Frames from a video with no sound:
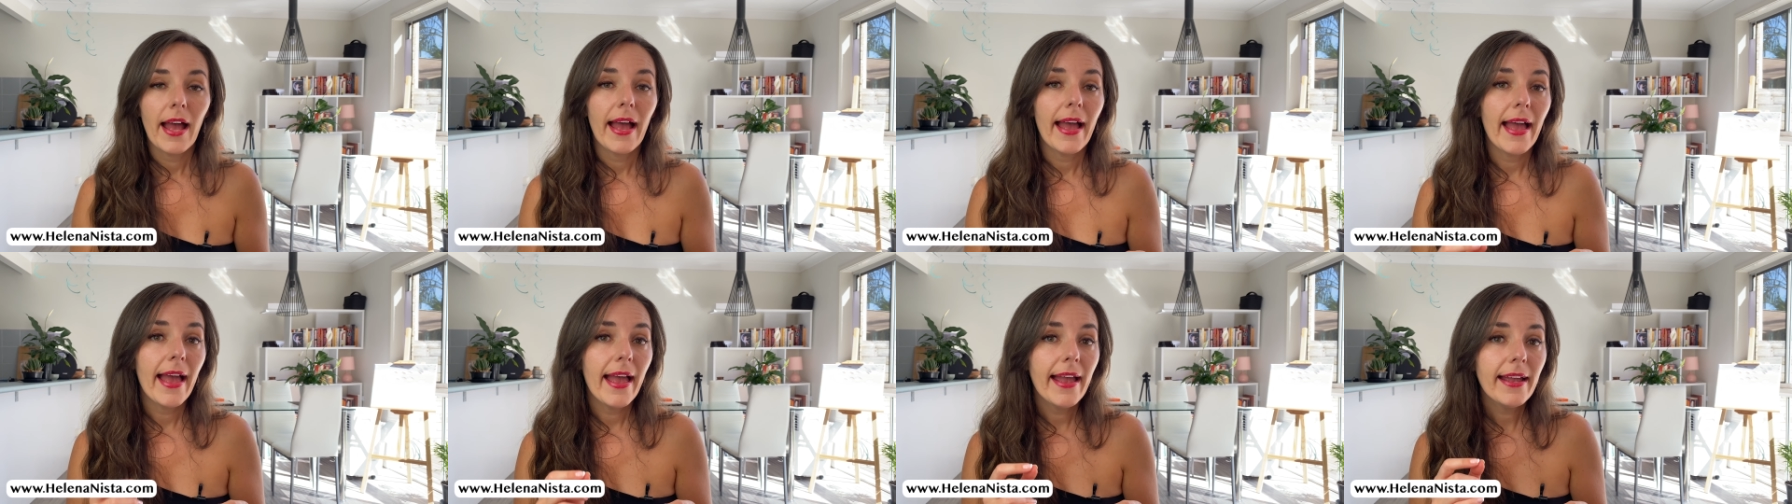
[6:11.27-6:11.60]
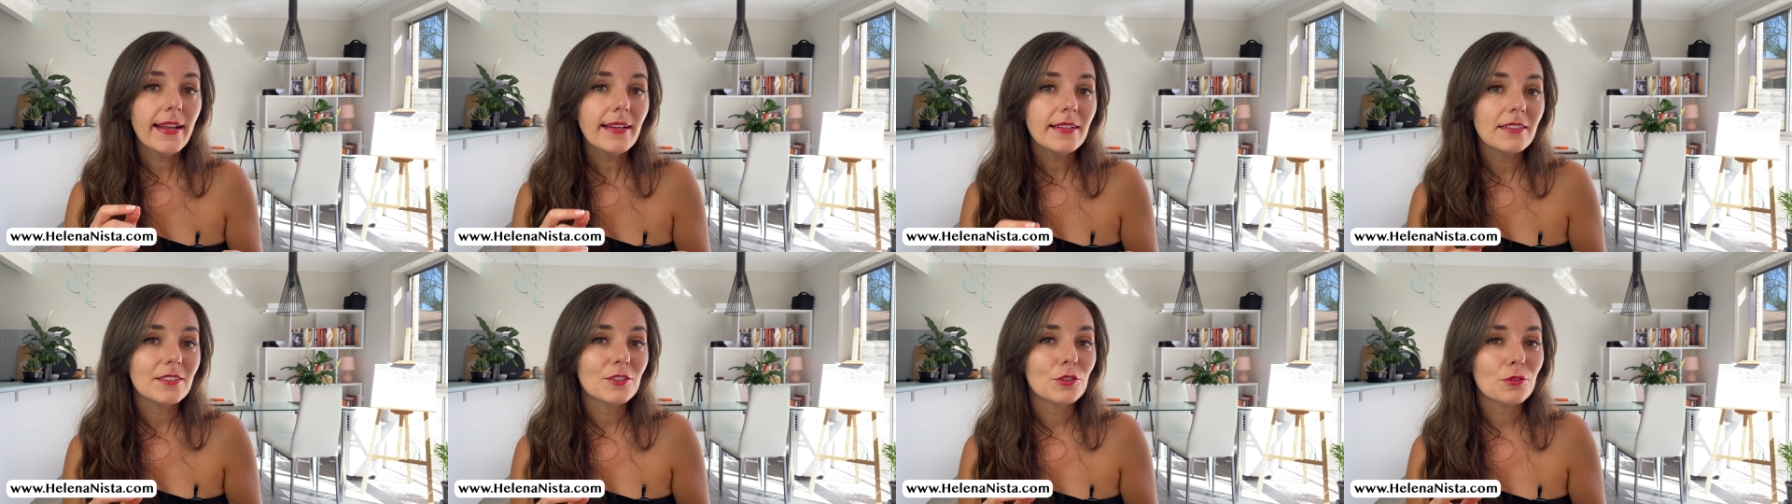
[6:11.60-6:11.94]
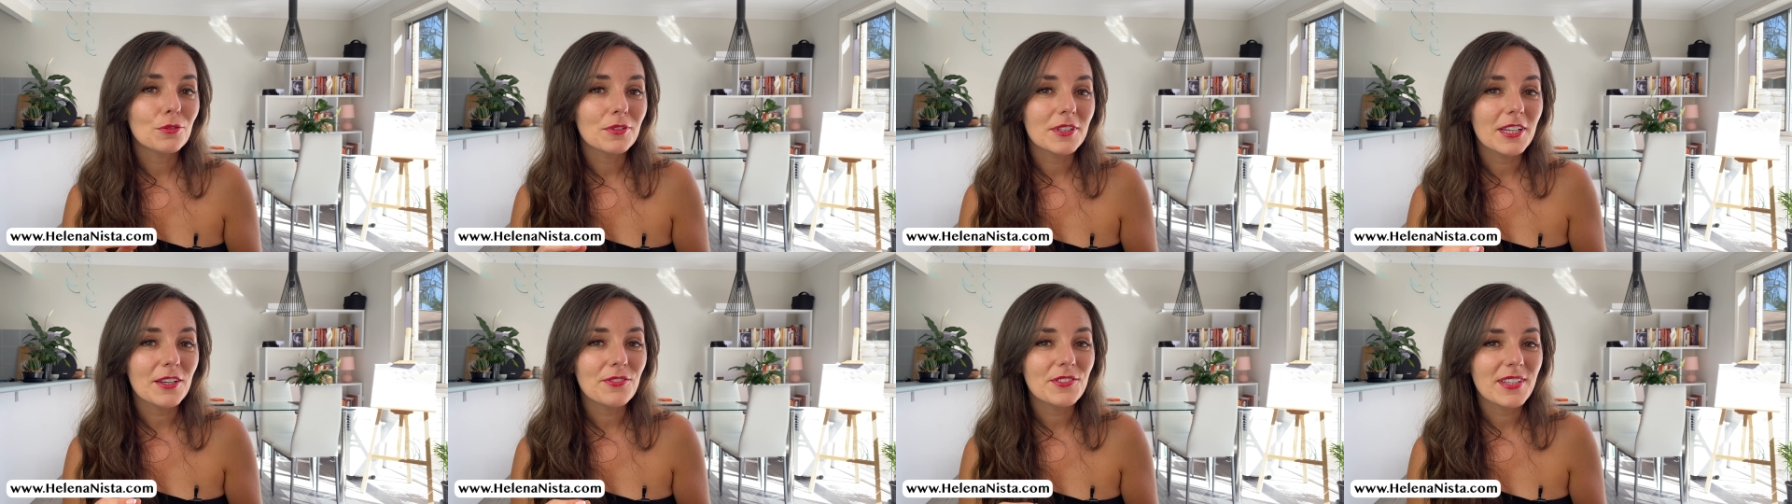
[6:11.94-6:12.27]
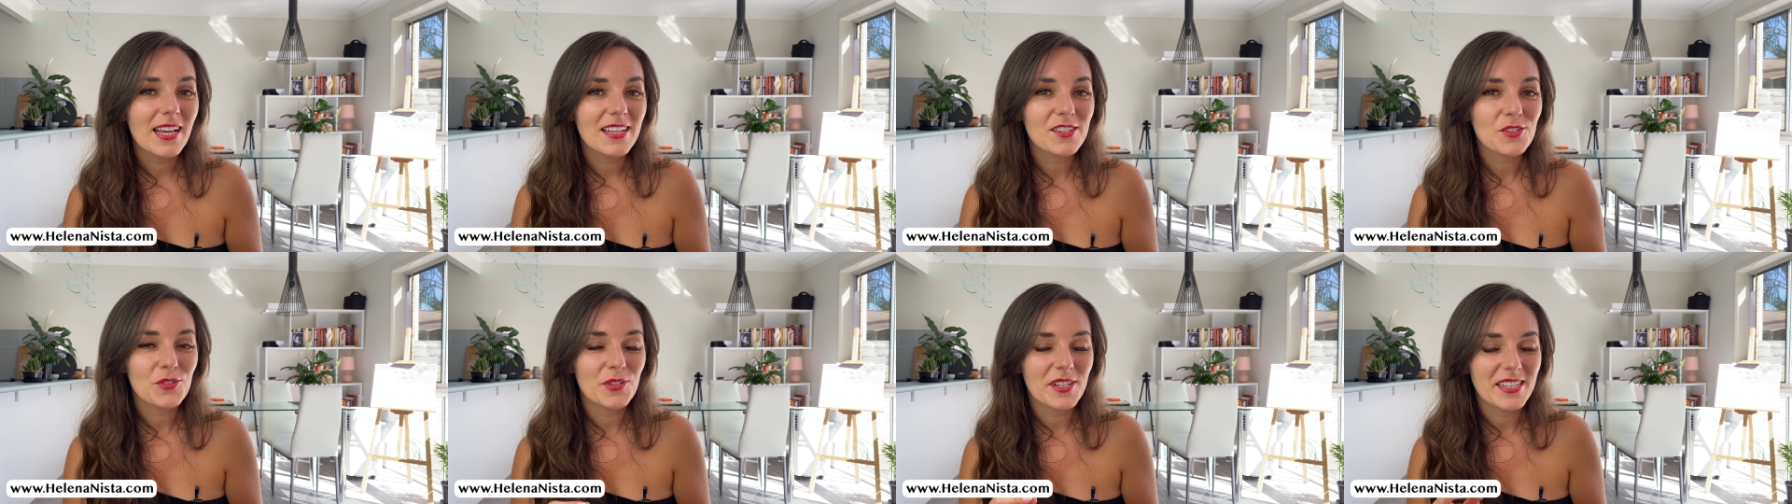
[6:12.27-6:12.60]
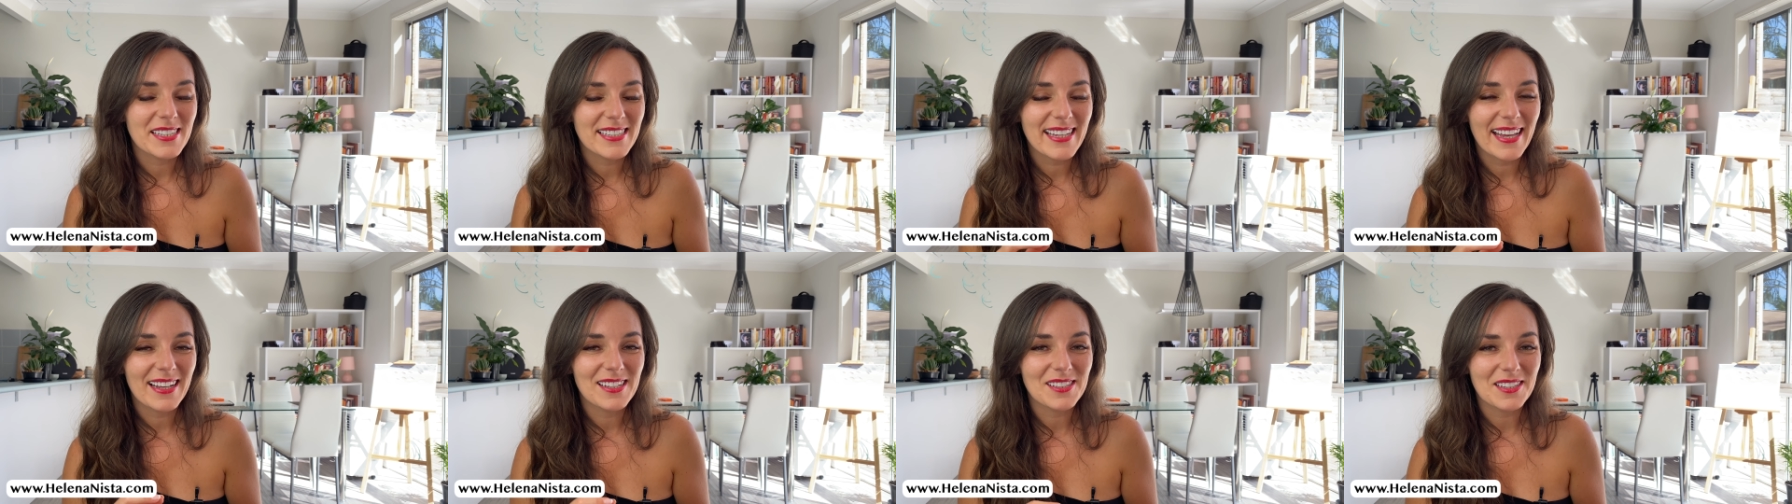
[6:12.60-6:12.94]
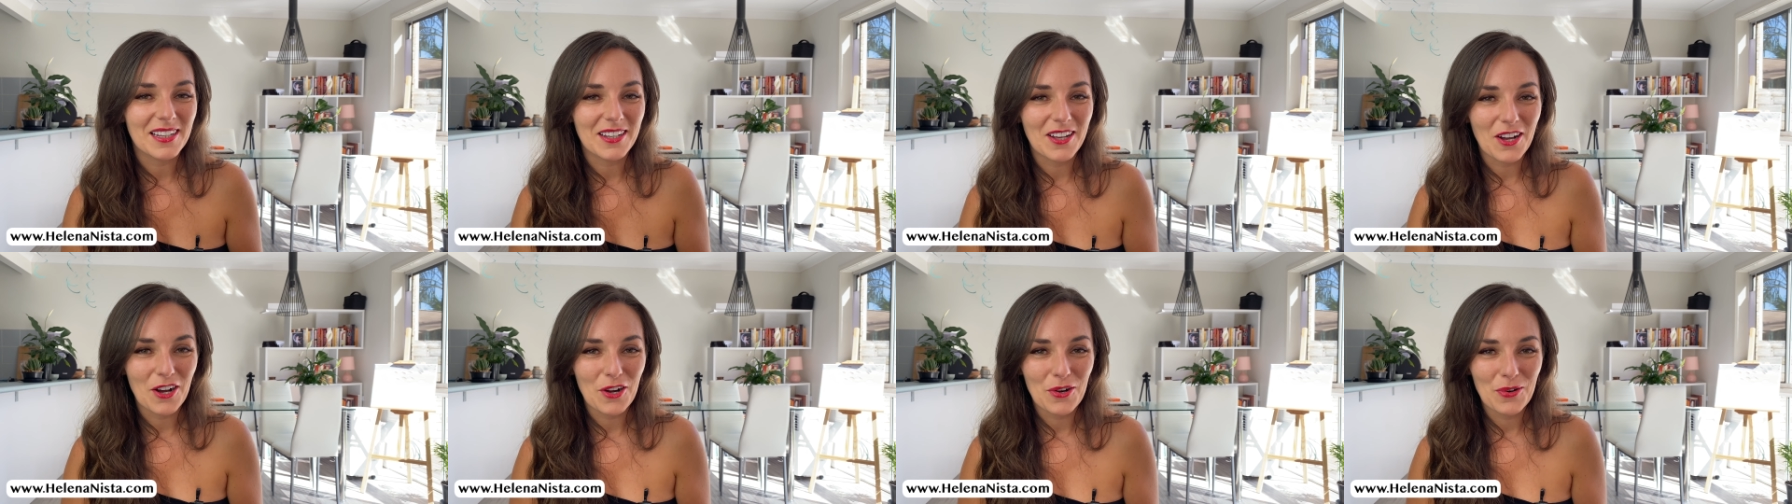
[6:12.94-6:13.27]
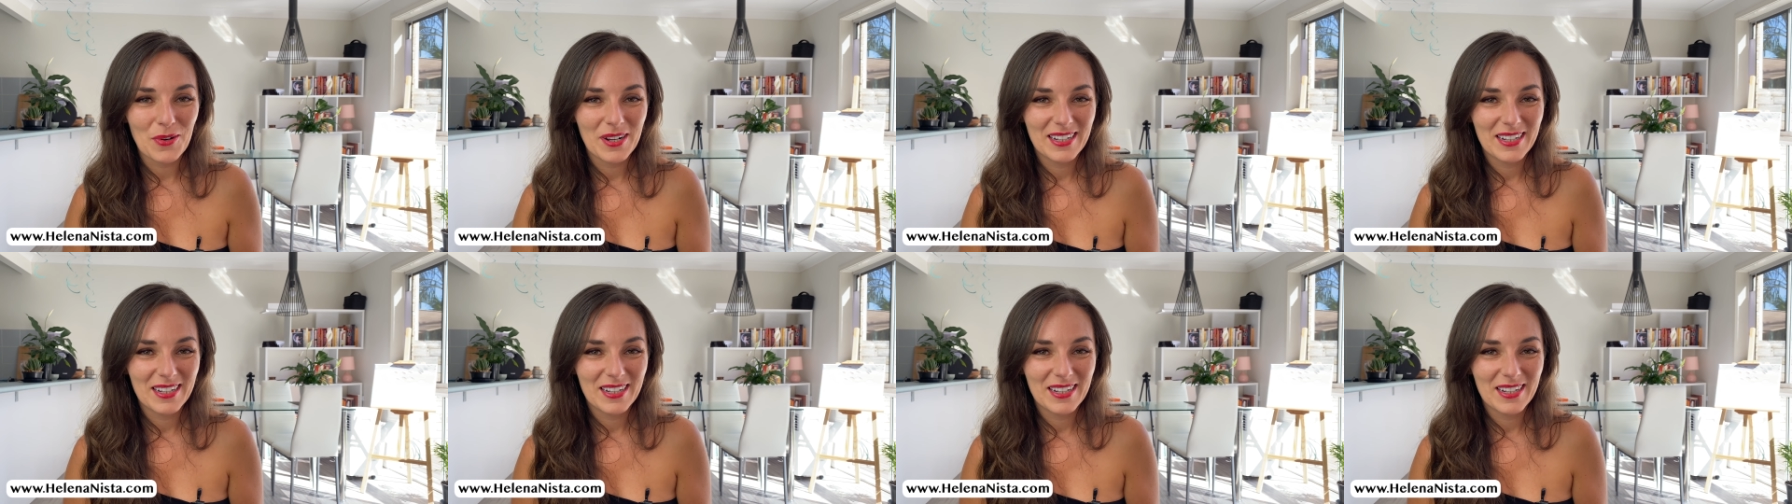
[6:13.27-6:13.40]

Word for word: and to give Tantric sex a go.